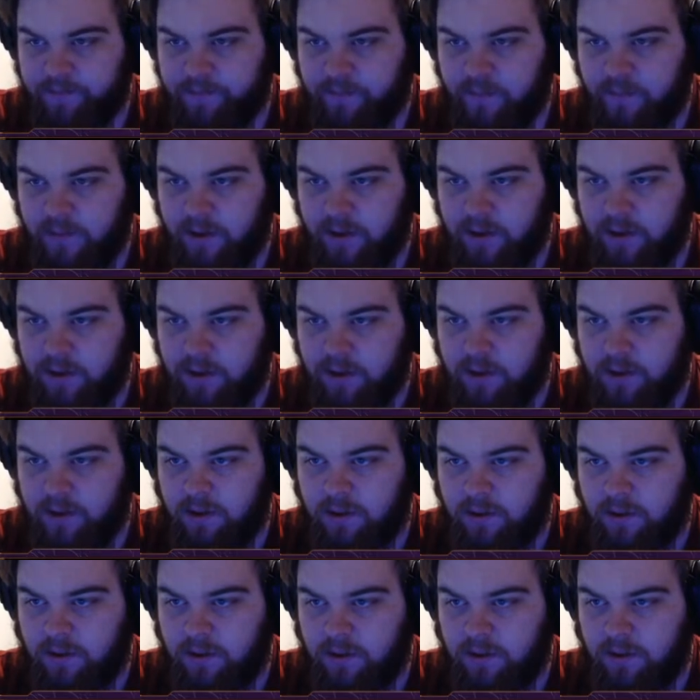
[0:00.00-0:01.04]

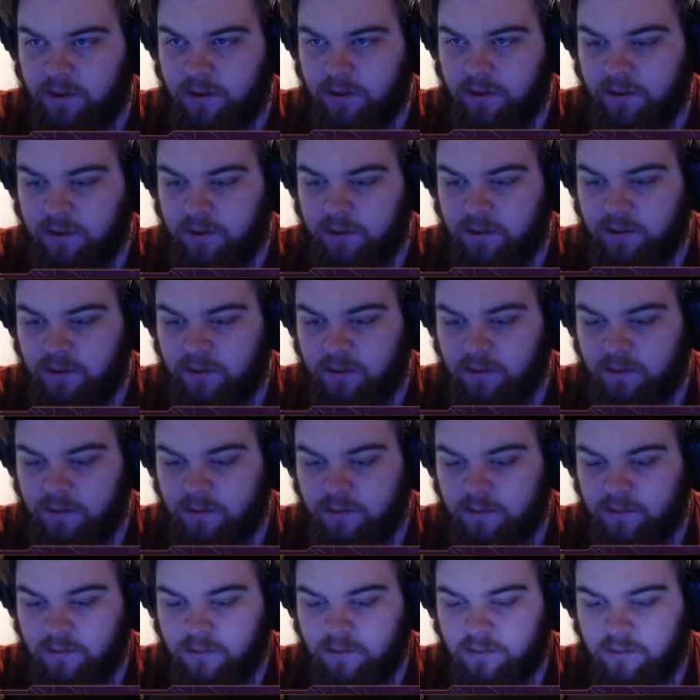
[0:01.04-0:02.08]

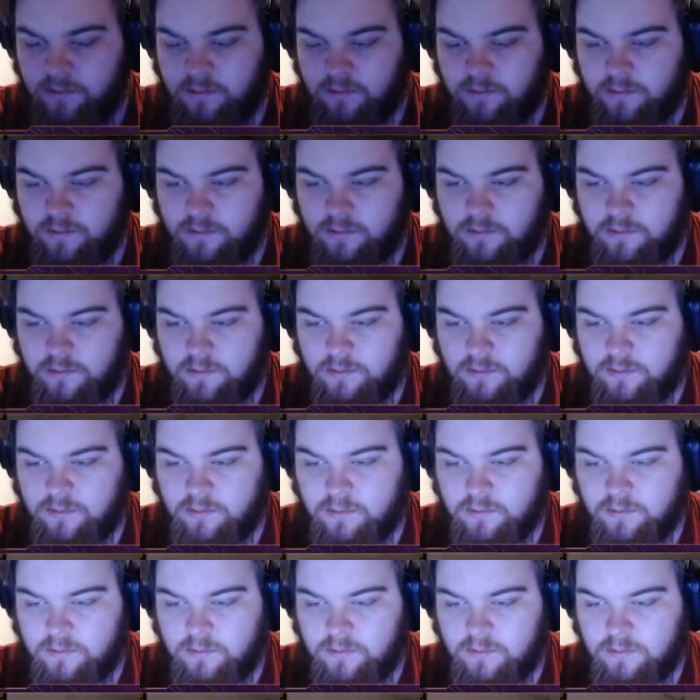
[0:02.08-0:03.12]

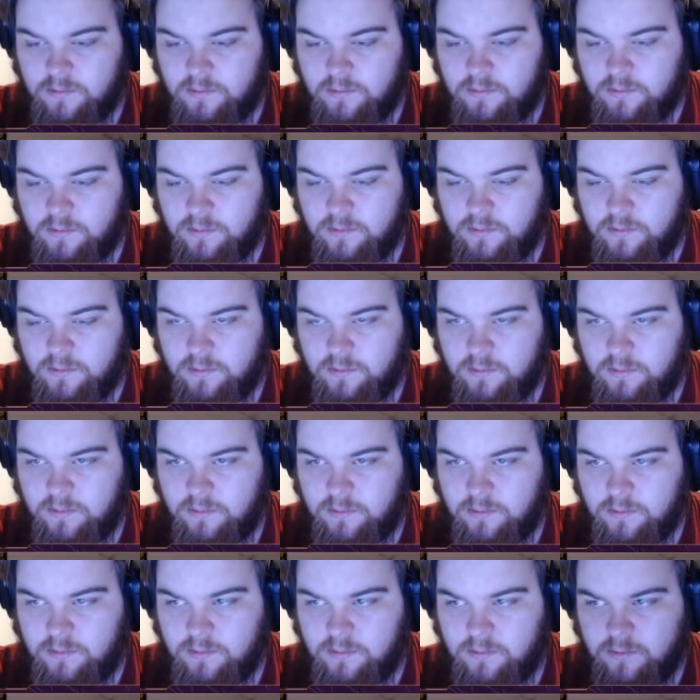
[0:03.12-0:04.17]

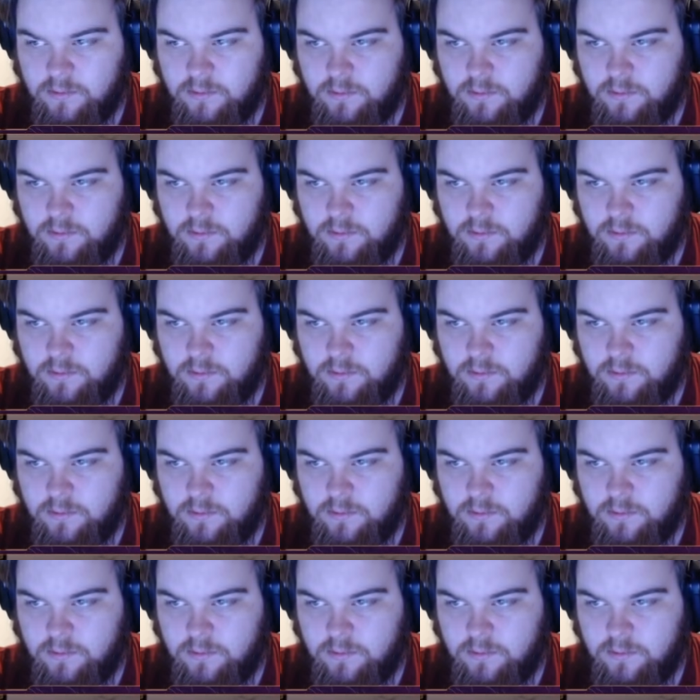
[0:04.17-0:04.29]
Nobody speaks.